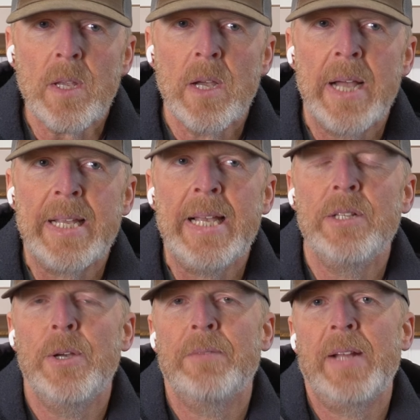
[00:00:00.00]

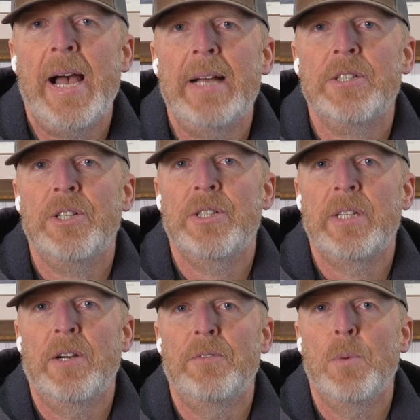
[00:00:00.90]
again, you have to ask
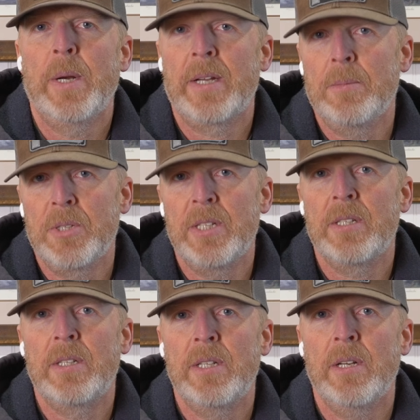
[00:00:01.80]
yourself when it comes
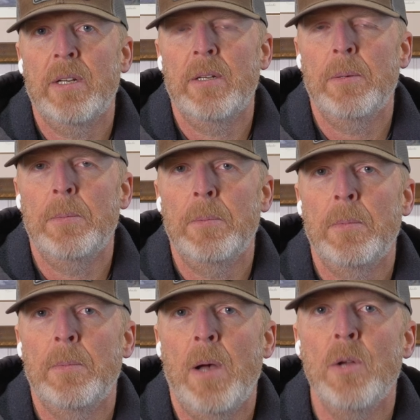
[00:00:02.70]
to
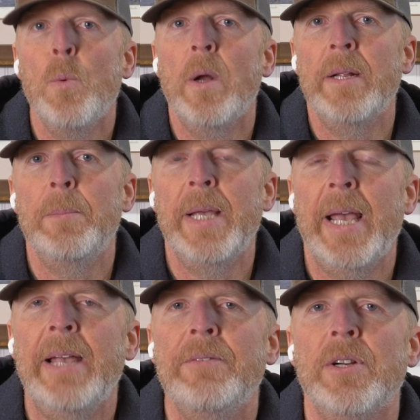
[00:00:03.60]
unwanted
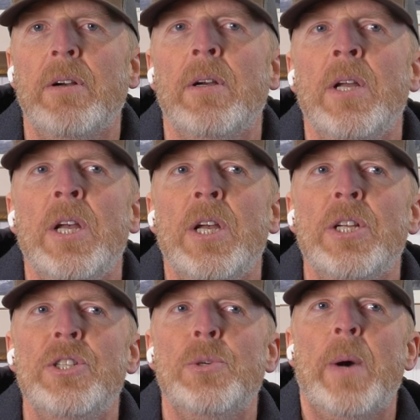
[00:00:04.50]
behavior,
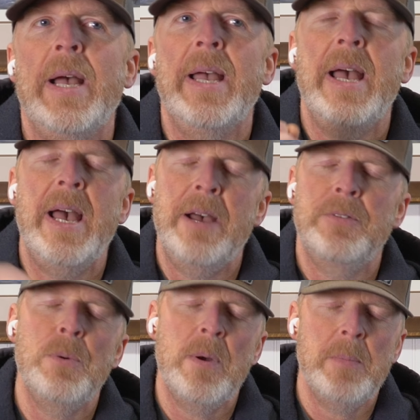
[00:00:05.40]
do I
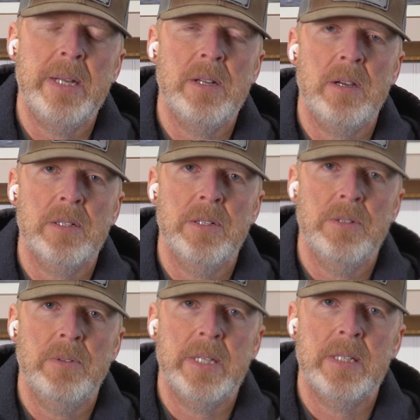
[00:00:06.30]
ever want my dog to
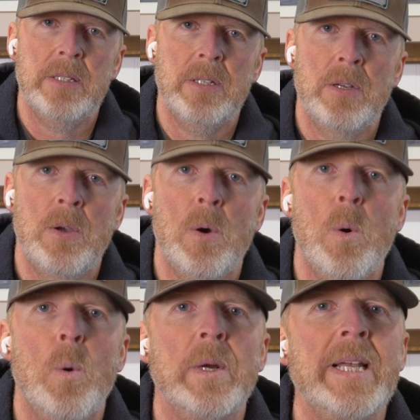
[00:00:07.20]
do this,
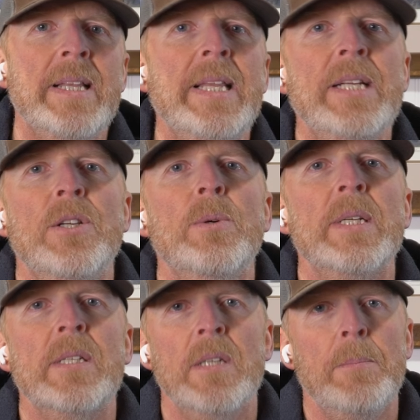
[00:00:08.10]
or can they do
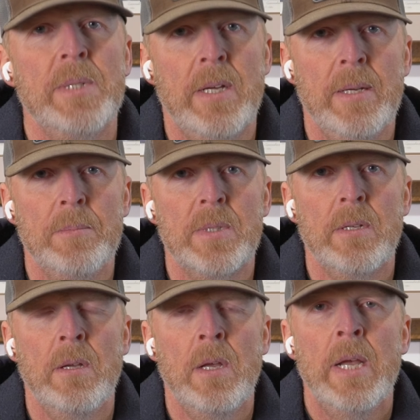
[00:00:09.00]
it sometimes?
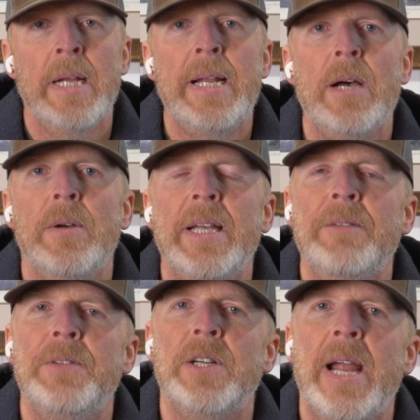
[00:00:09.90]
Now,
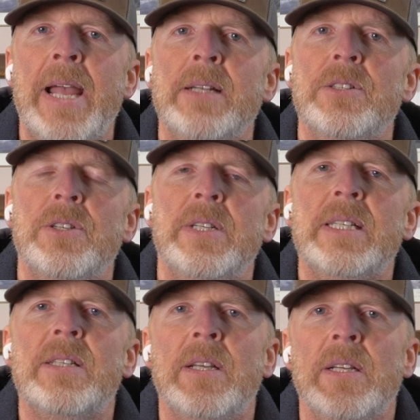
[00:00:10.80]
if your answer
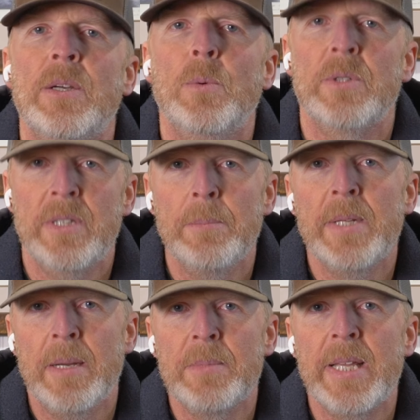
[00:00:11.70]
is, well,
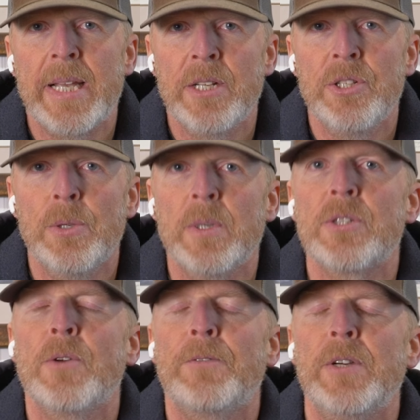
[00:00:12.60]
sometimes they can do it.
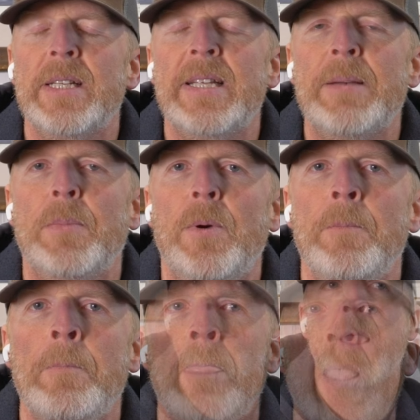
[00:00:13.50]
So for
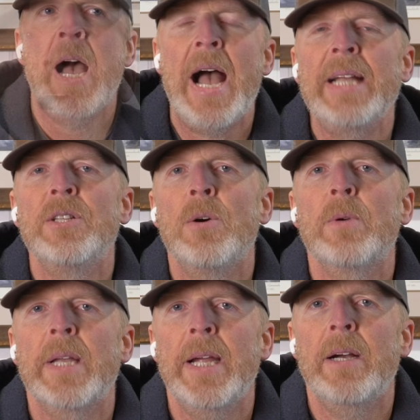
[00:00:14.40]
example, I
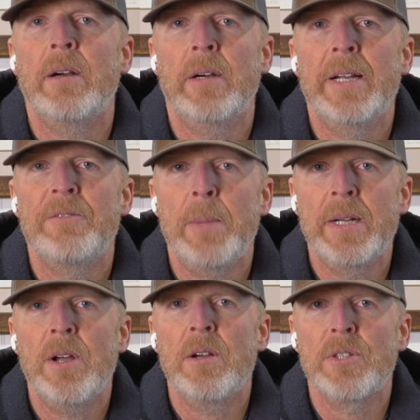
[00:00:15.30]
don't care if my
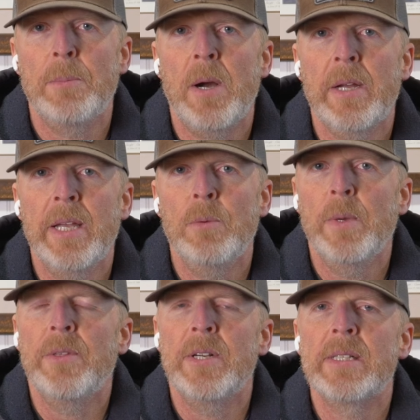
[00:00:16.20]
dogs are barking
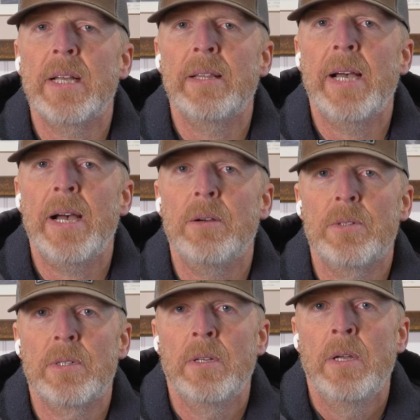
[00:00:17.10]
when they're inside the
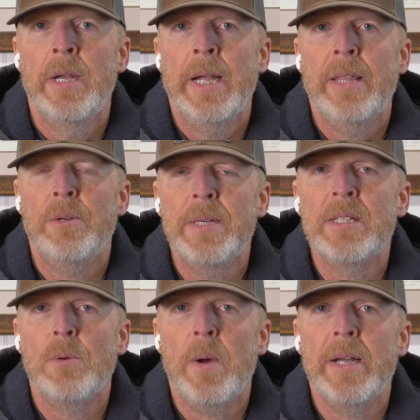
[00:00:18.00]
house. And the
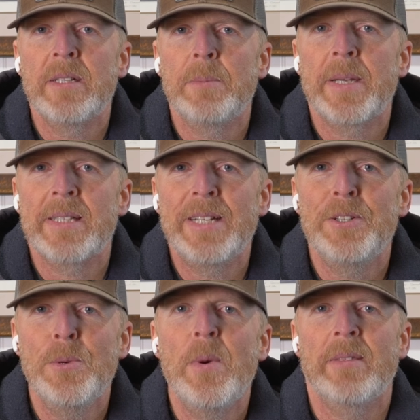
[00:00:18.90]
reason why is because I
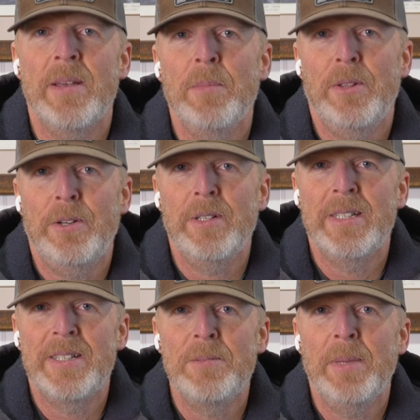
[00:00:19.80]
do want them
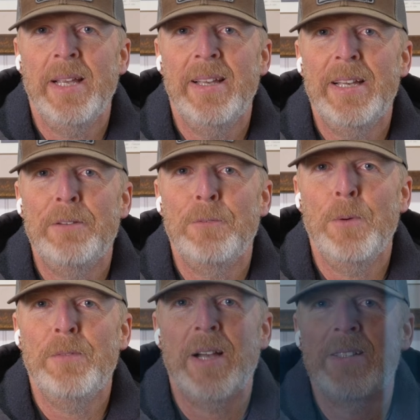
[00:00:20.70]
alerting to me if we've got